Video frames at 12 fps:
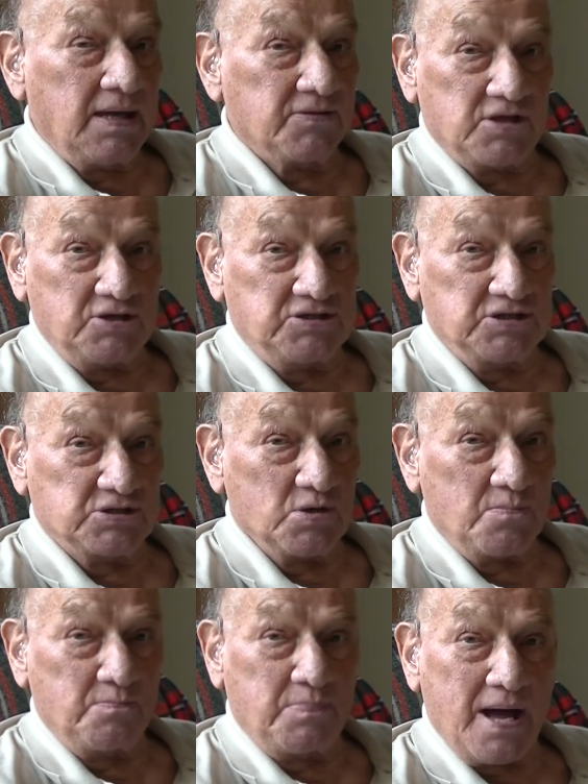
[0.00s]
30
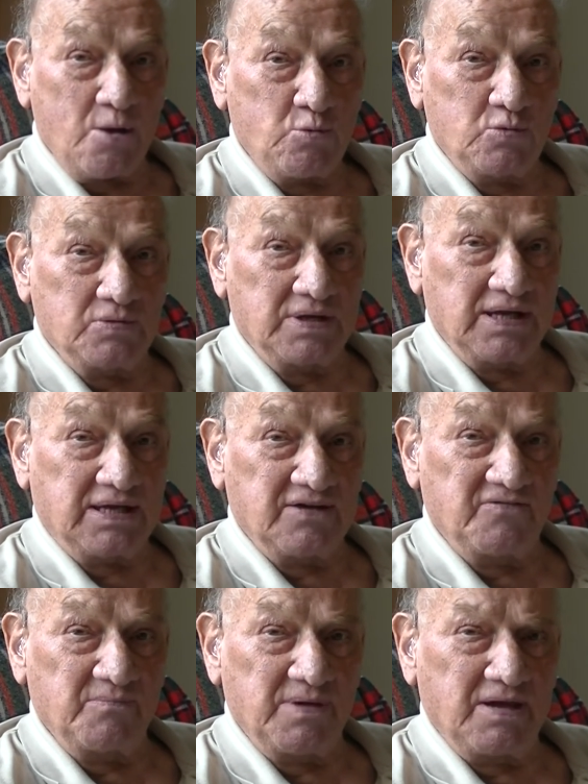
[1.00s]
some pound he
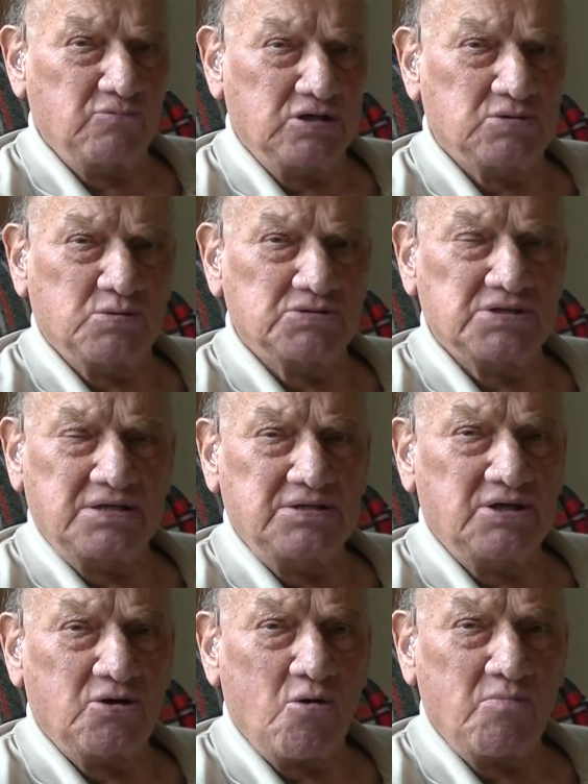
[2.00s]
gave me, which was
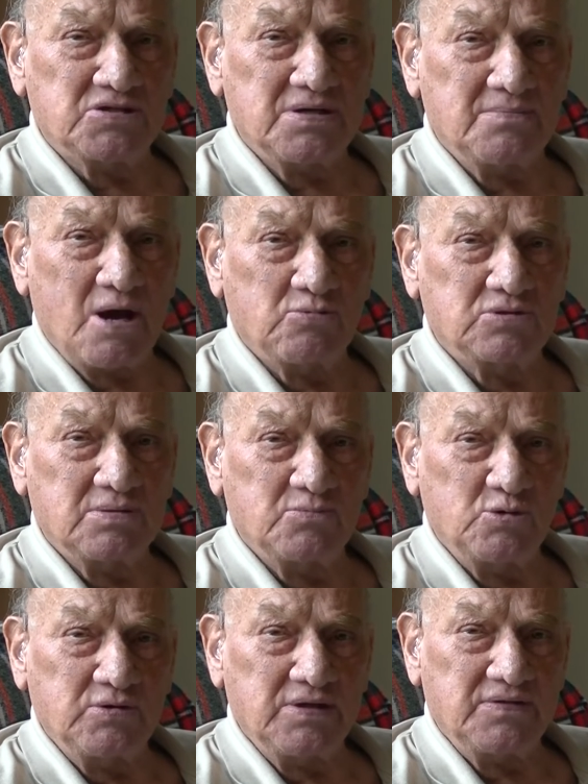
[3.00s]
an enormous amount of
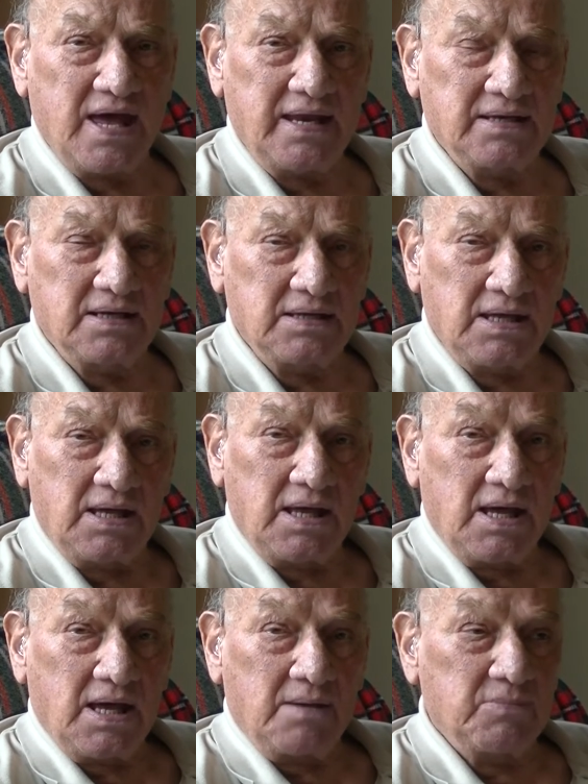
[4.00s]
money then.
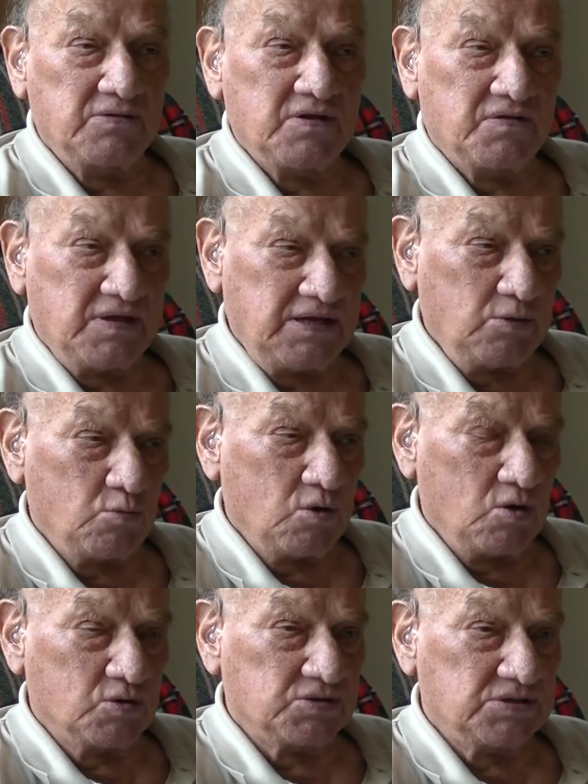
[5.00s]
But the thing
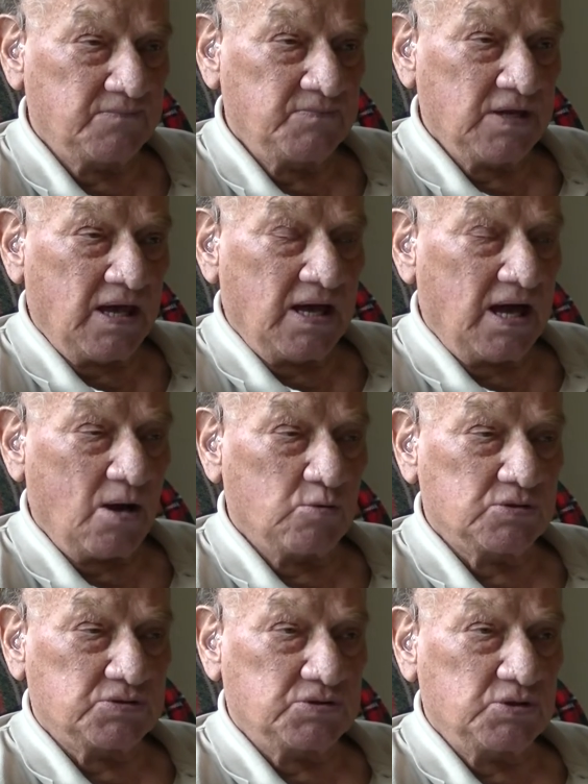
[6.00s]
was, I
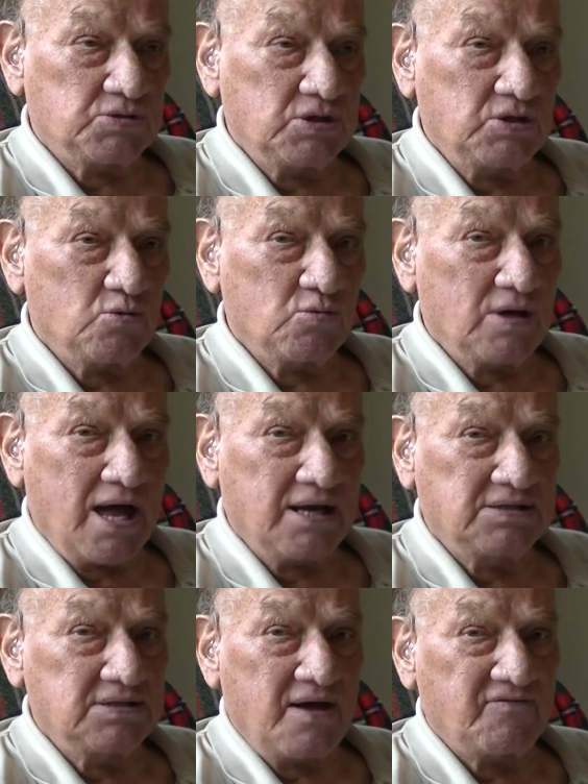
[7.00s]
was just a young
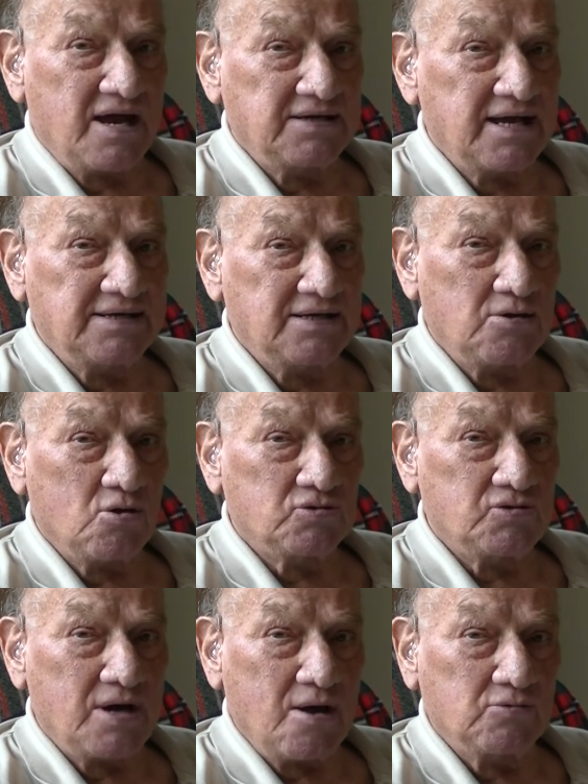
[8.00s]
lad, never had any
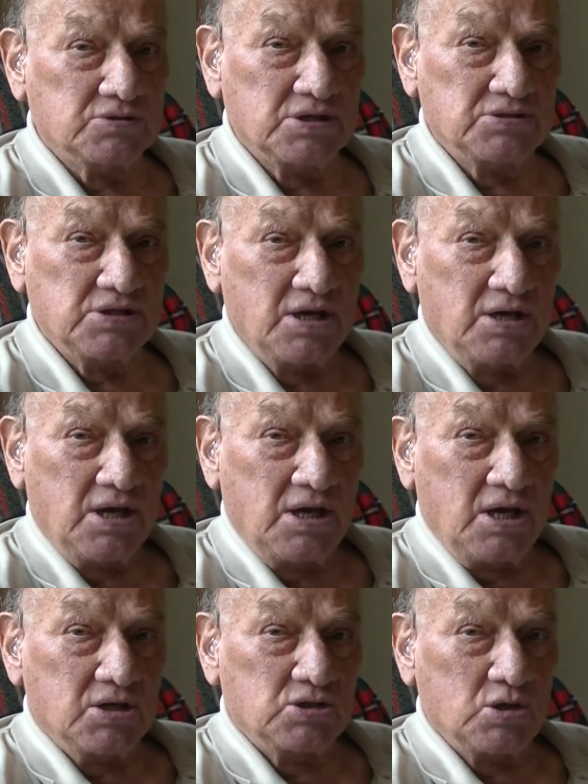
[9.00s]
long trousers.
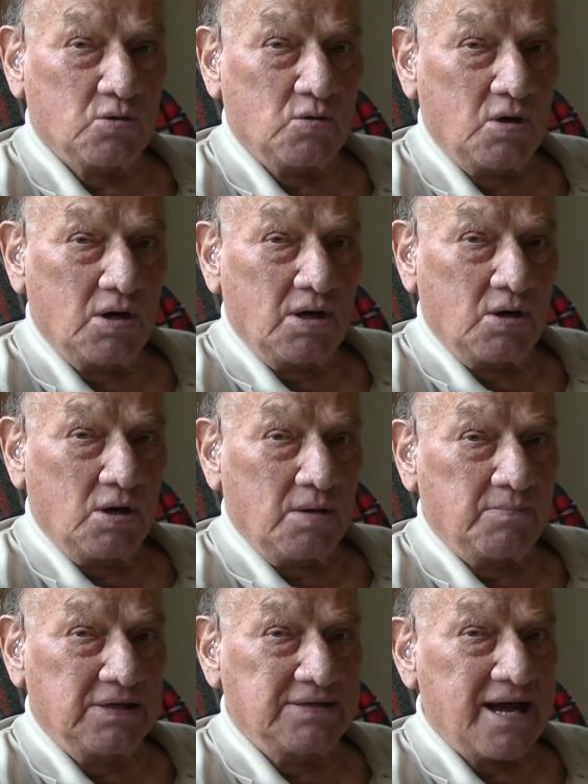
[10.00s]
So
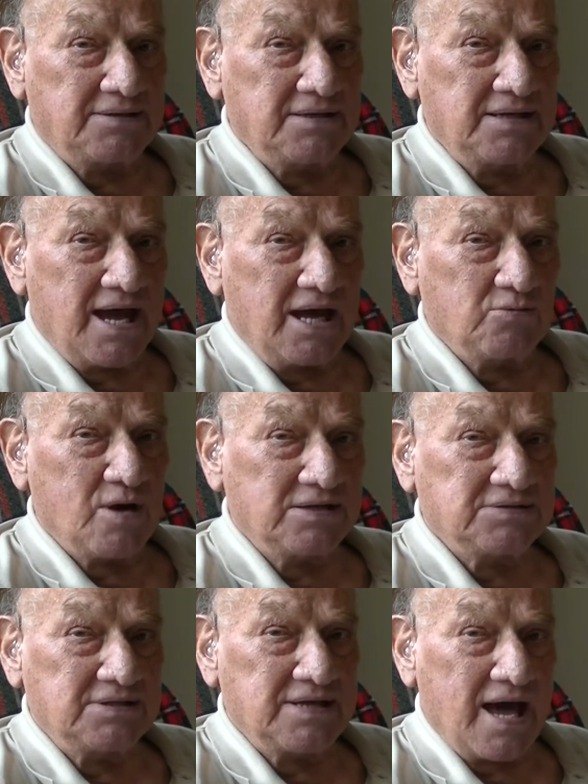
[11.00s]
my dad and I
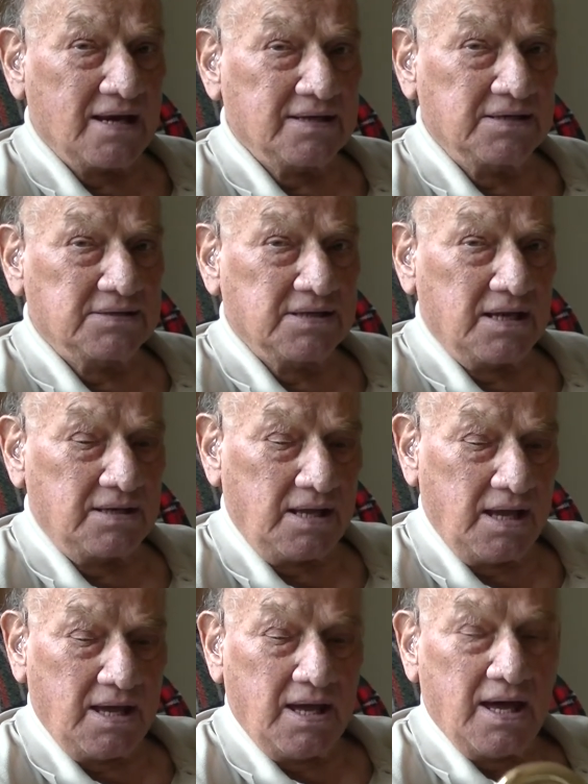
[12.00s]
went to
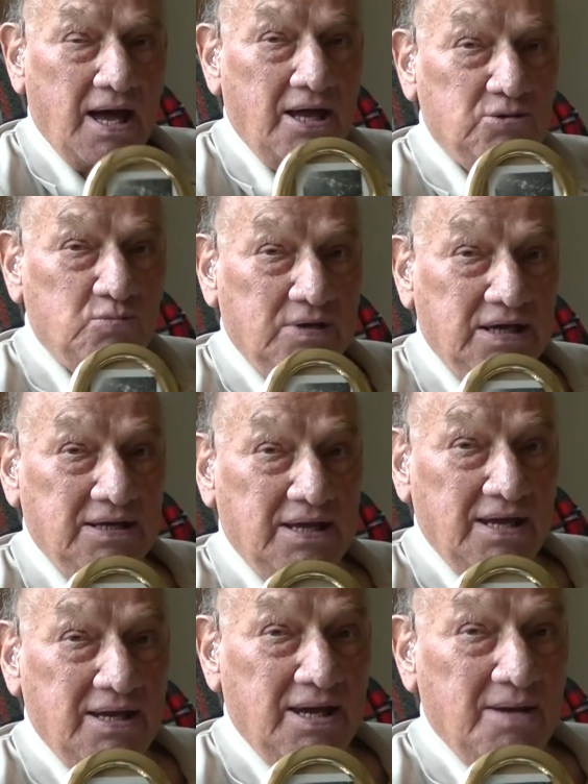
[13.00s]
Darlington and
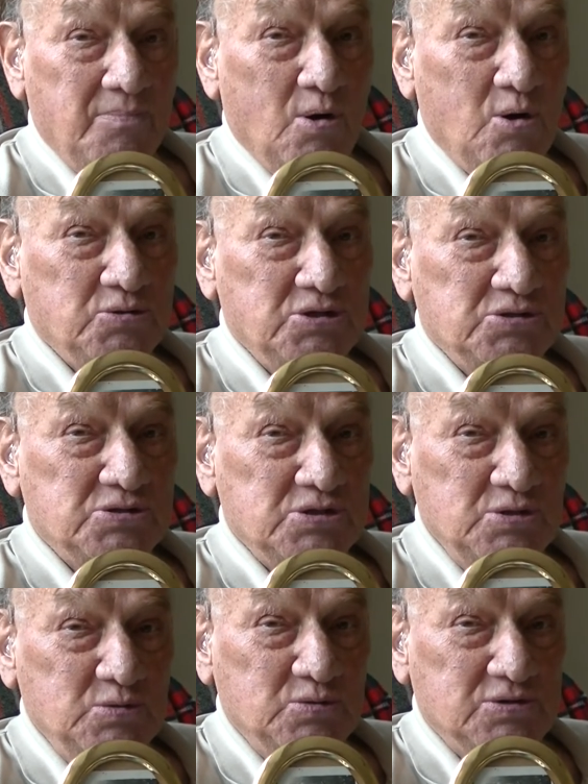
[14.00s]
we bought a
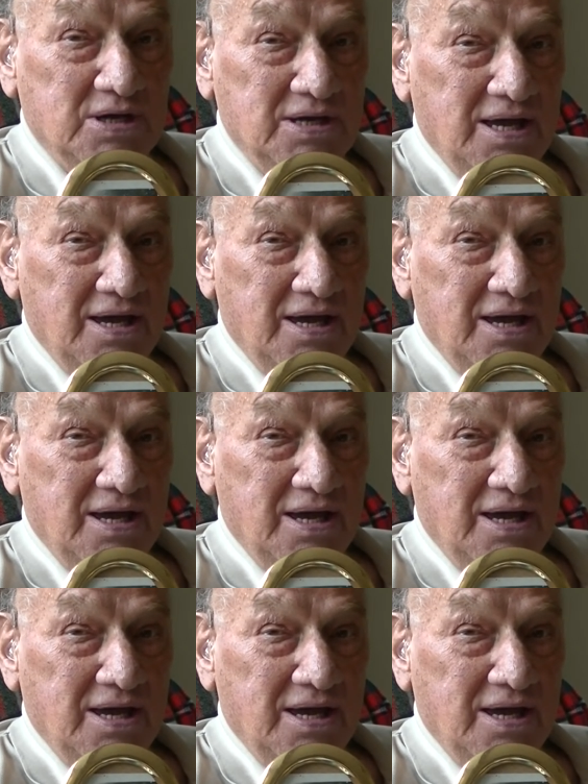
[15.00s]
suit,